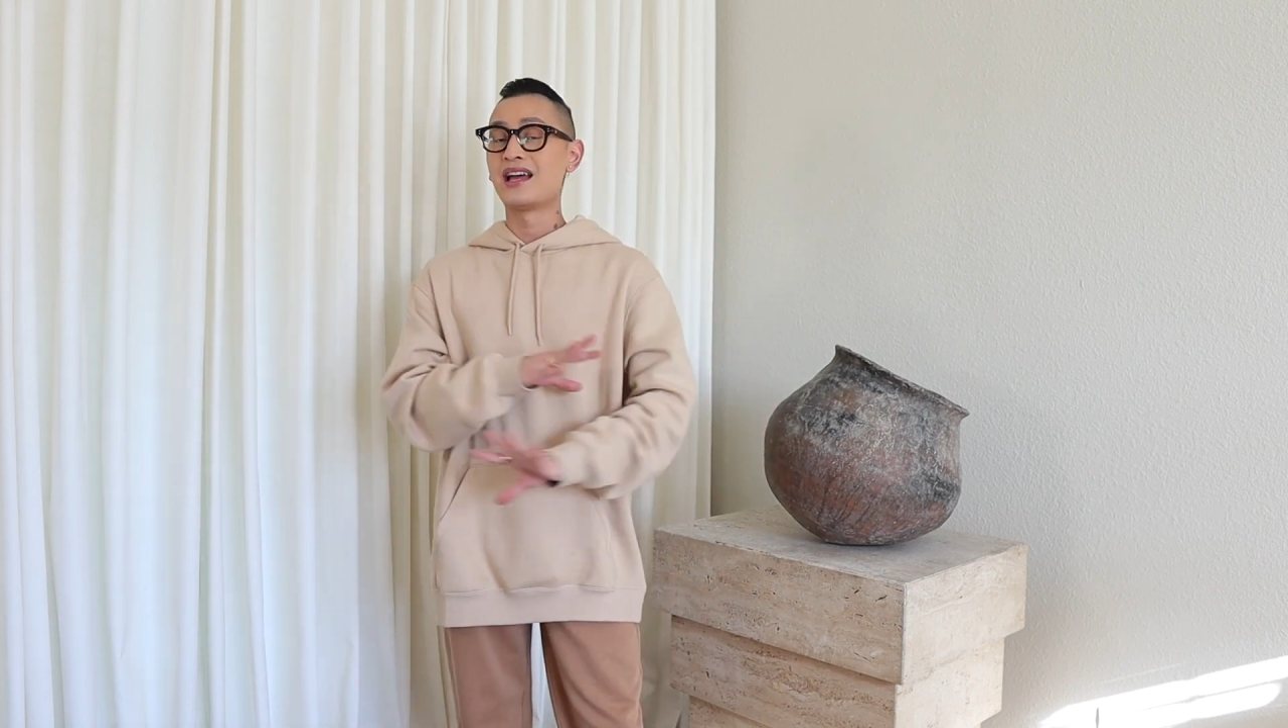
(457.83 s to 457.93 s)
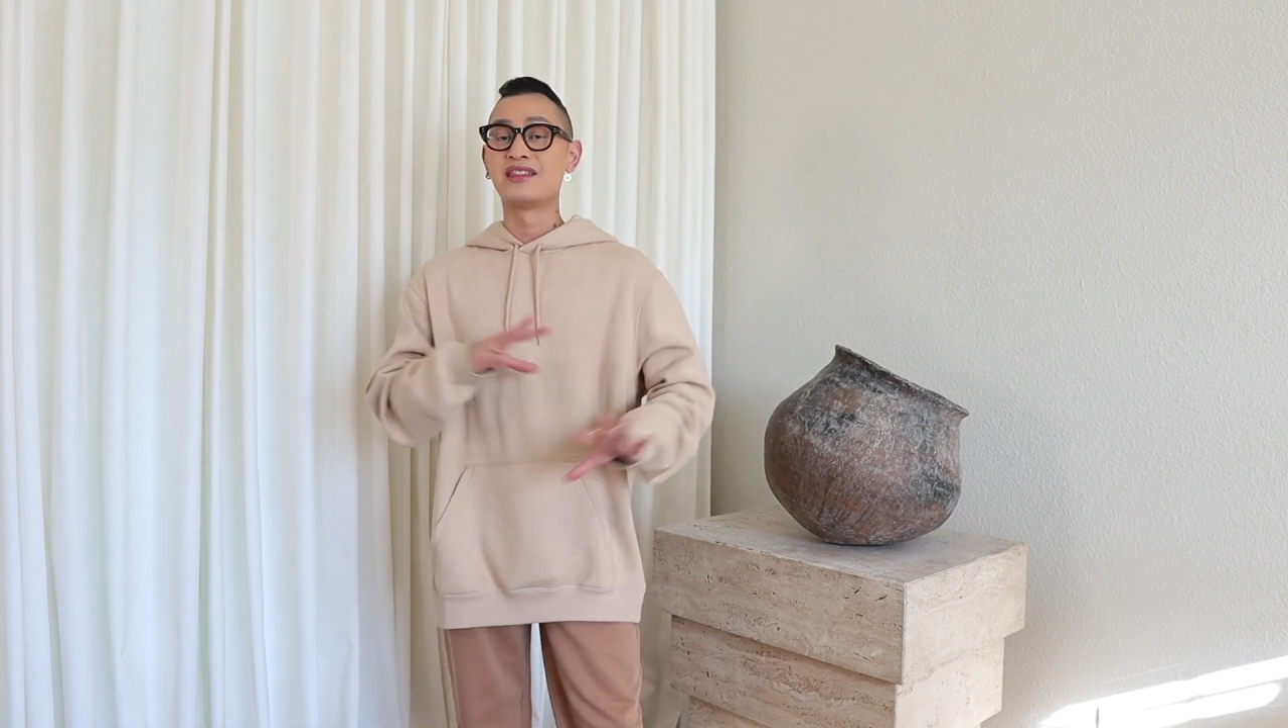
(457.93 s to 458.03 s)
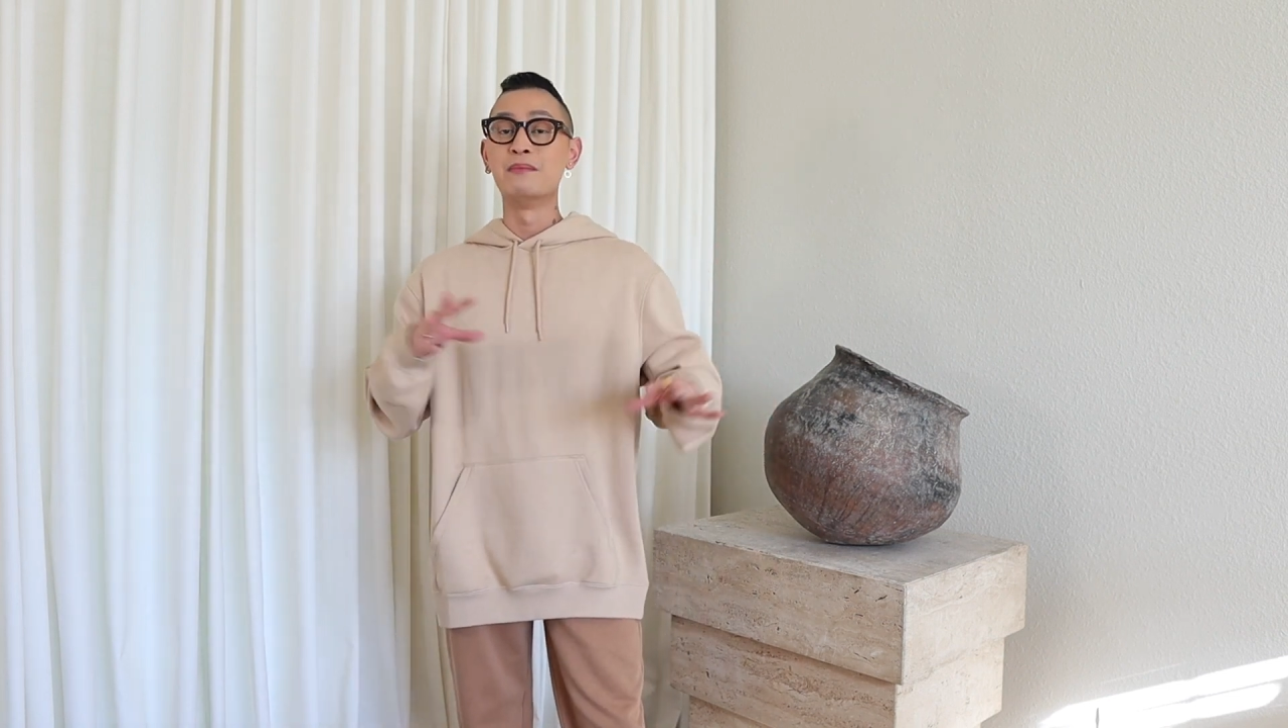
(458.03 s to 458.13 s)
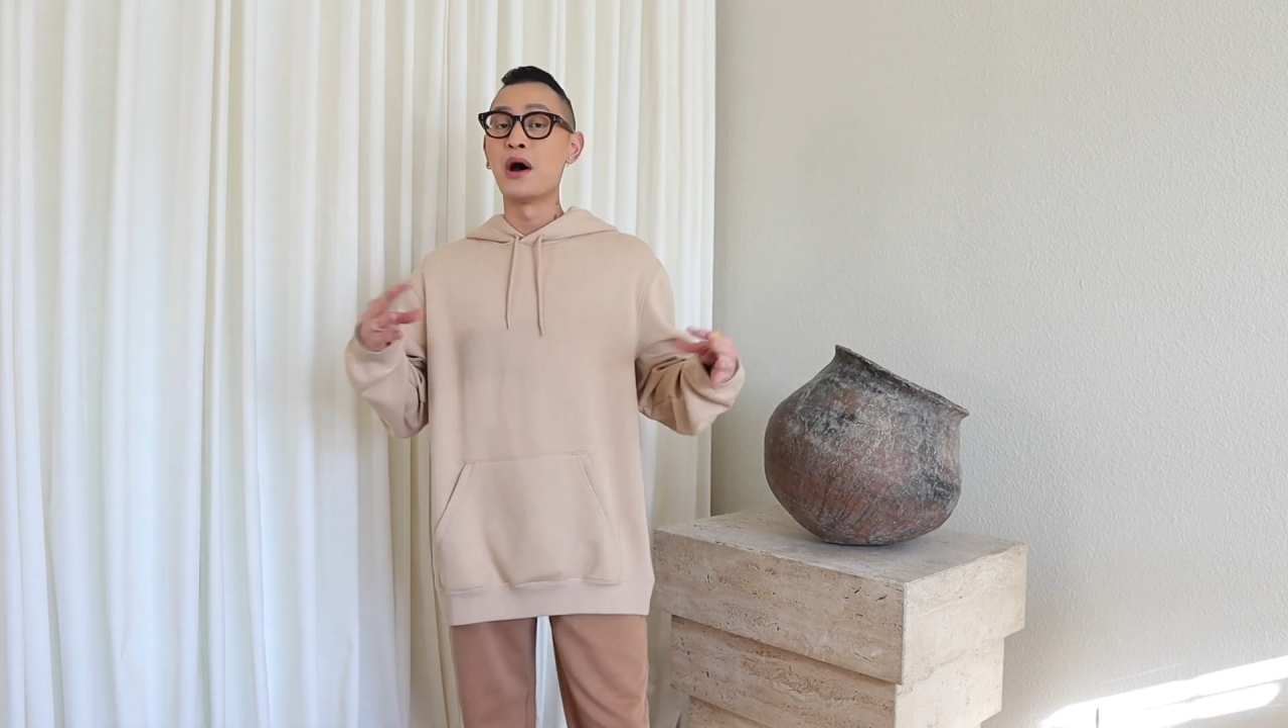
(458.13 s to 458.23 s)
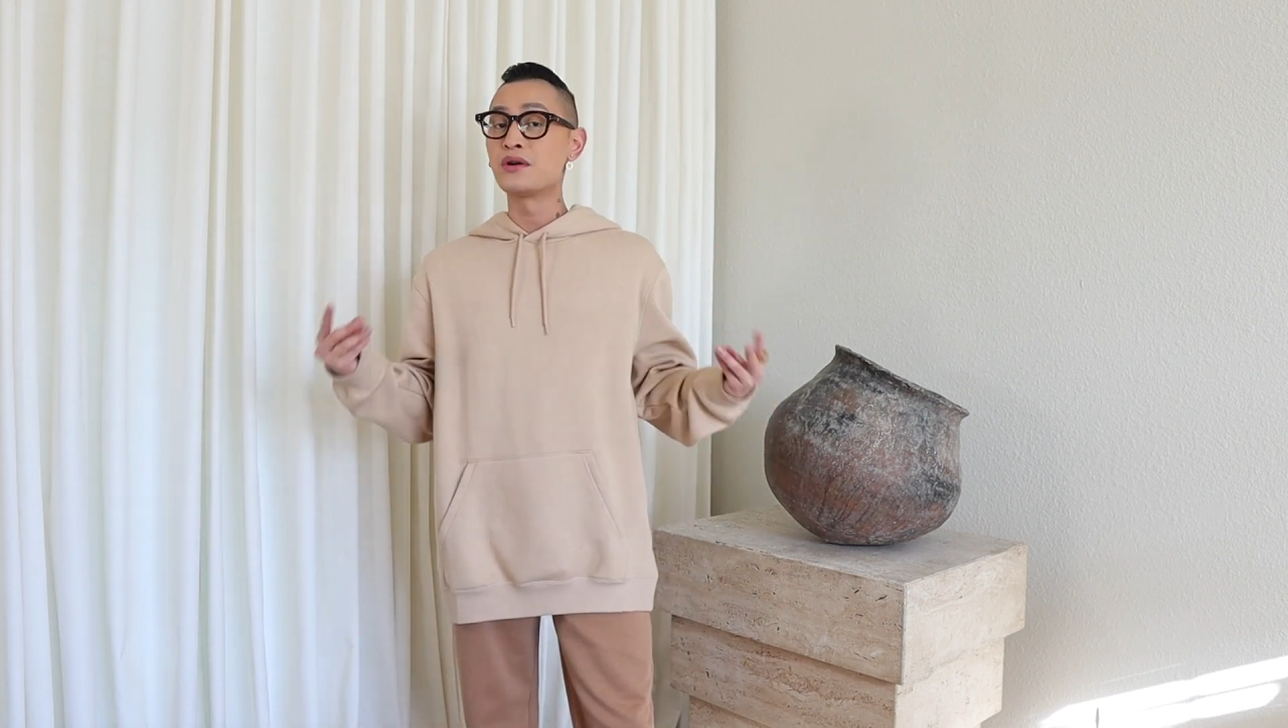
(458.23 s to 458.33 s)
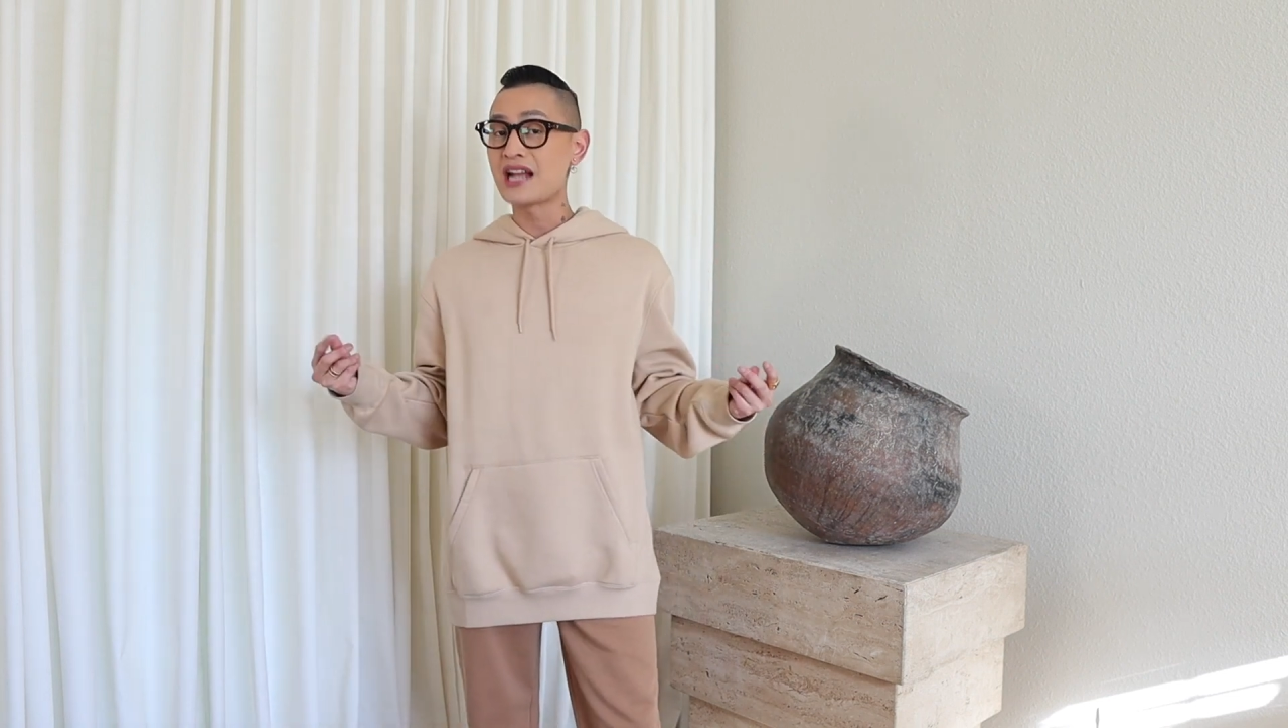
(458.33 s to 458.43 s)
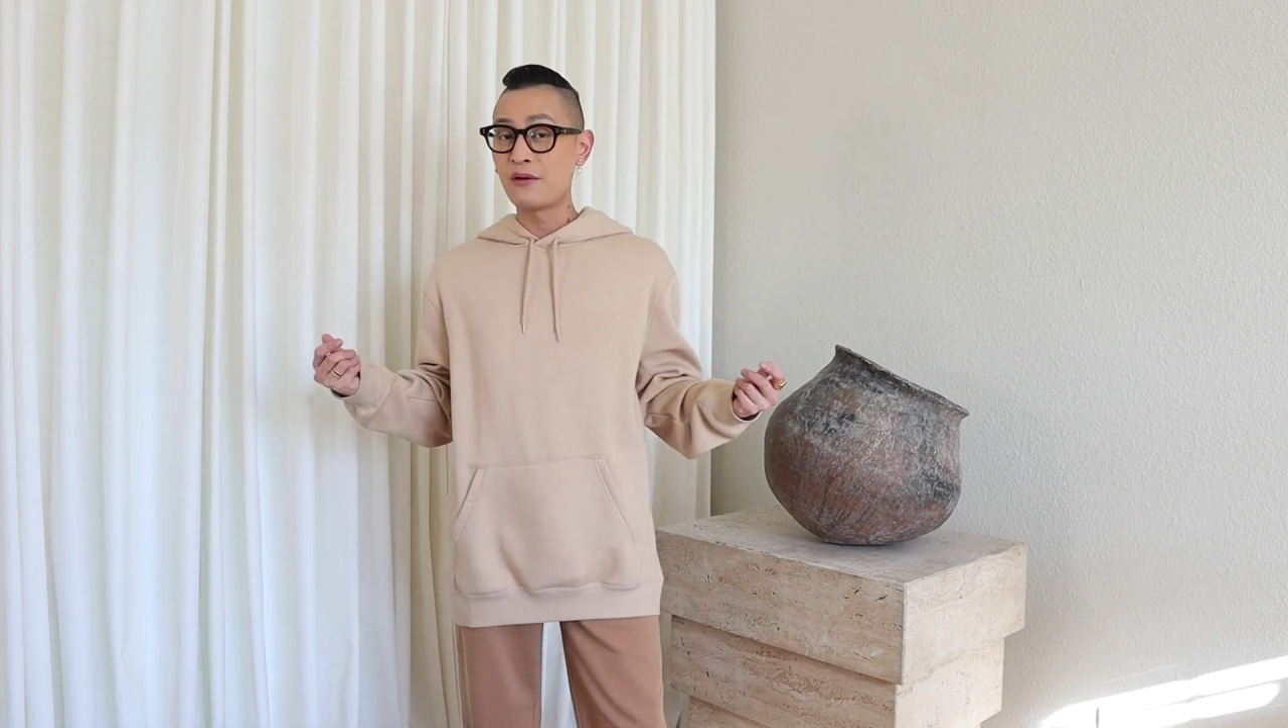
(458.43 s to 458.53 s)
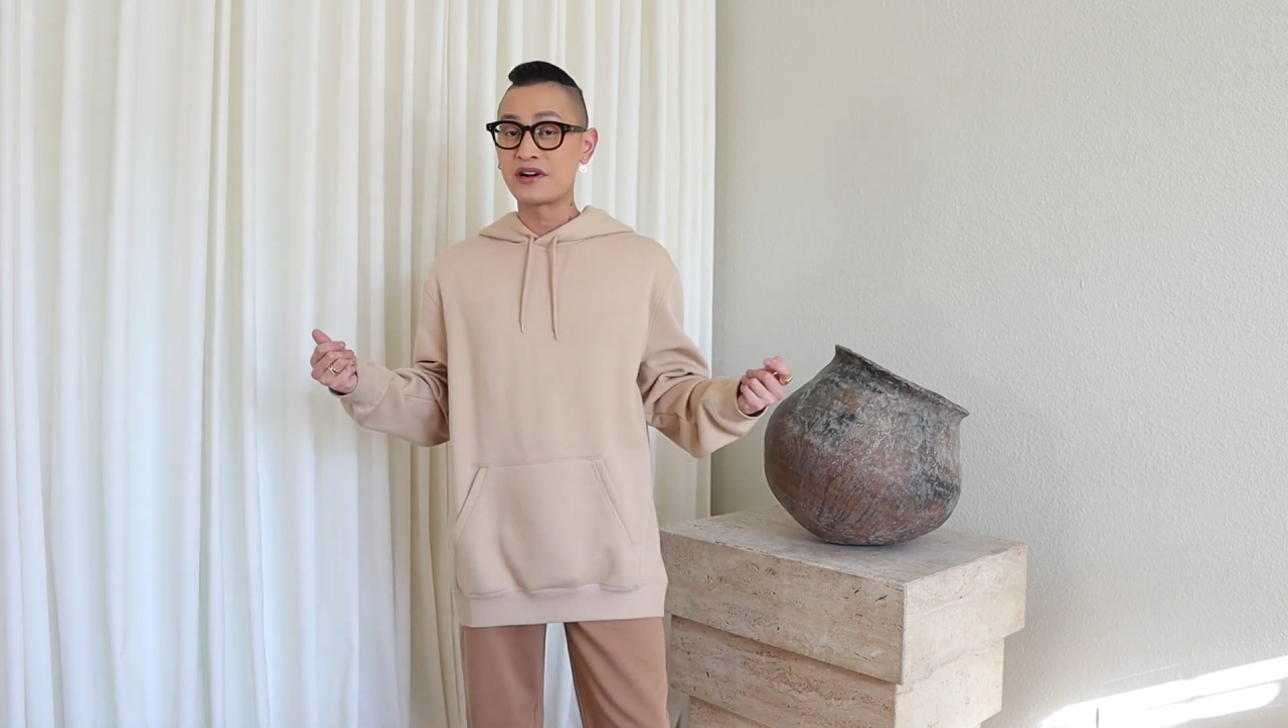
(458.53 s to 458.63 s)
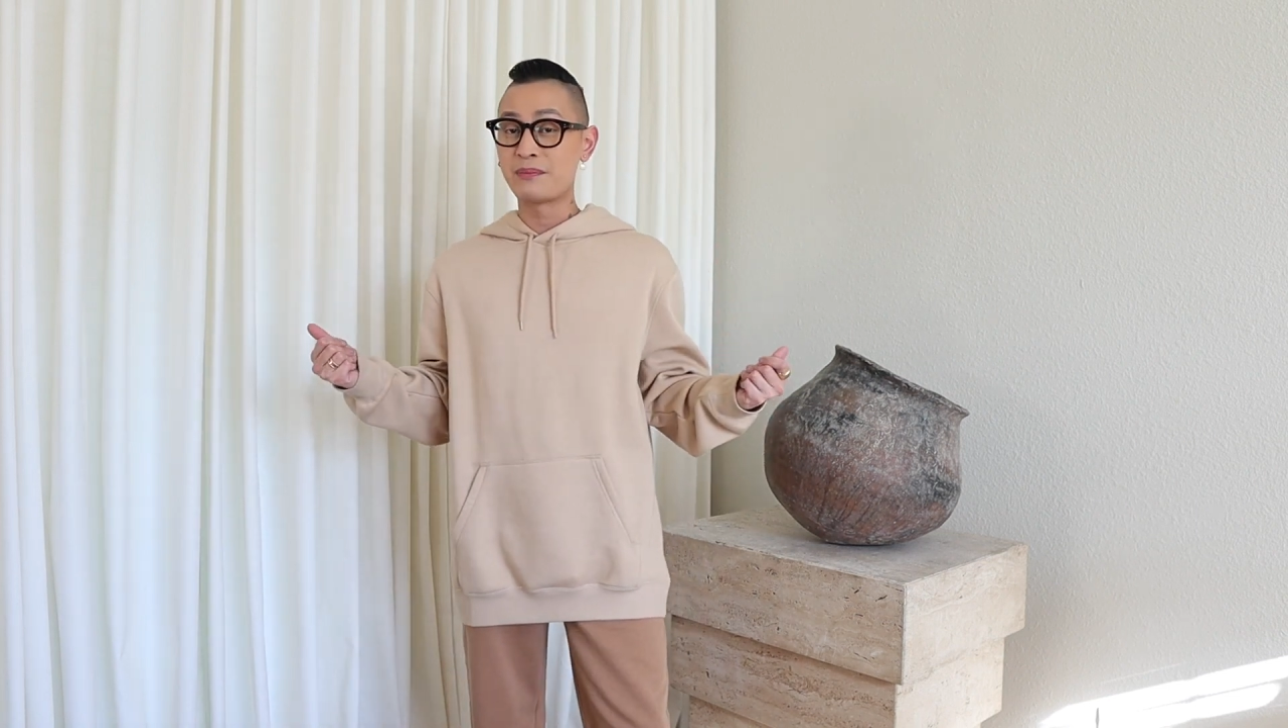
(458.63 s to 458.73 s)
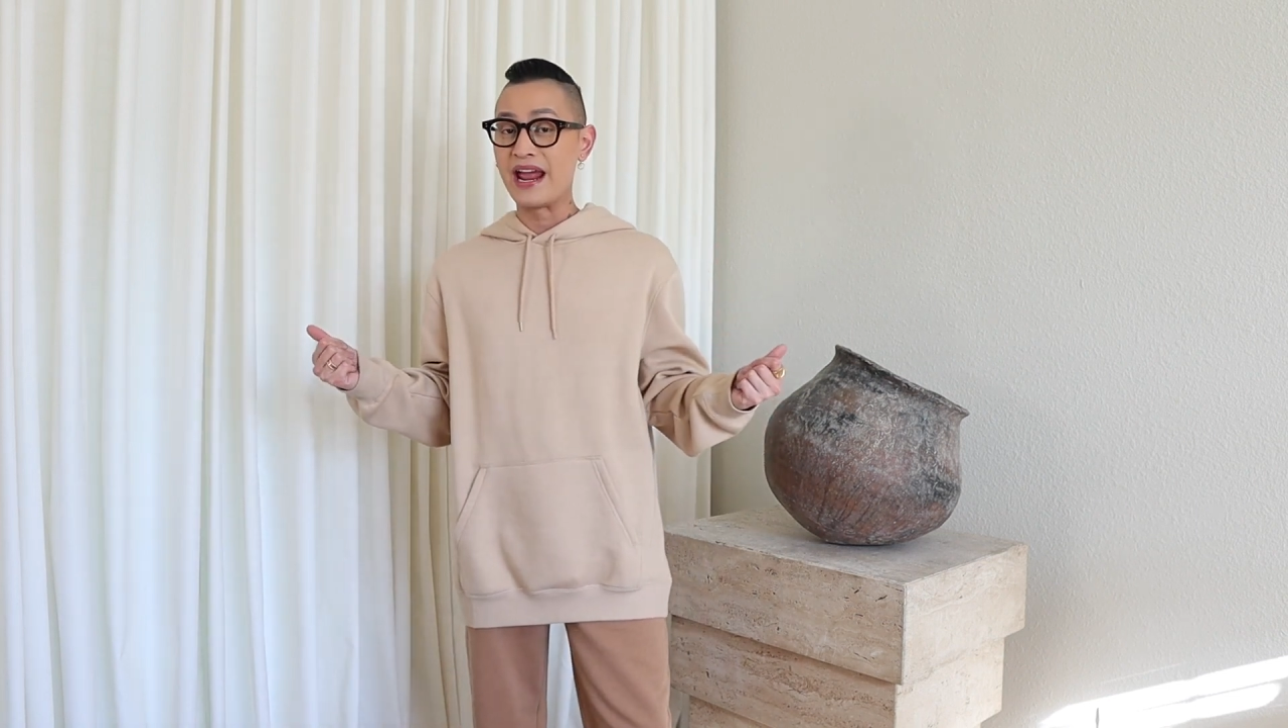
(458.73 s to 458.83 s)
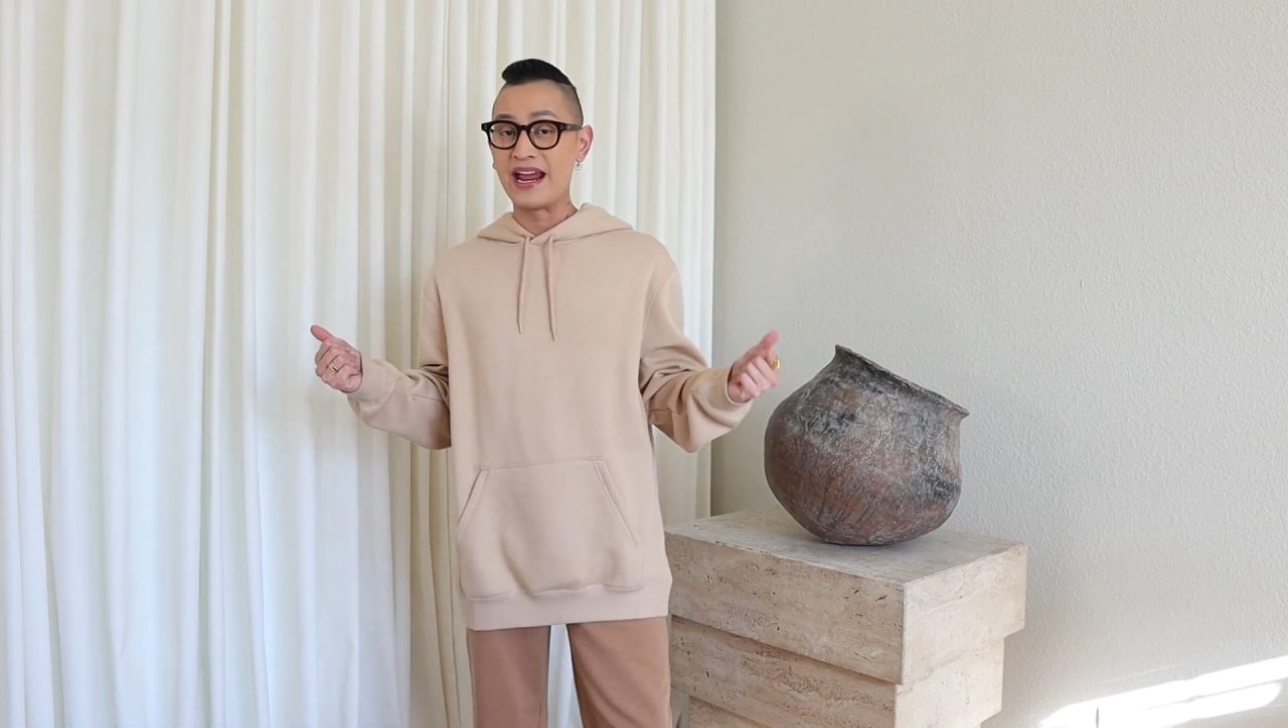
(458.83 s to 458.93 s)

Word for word: the most I want to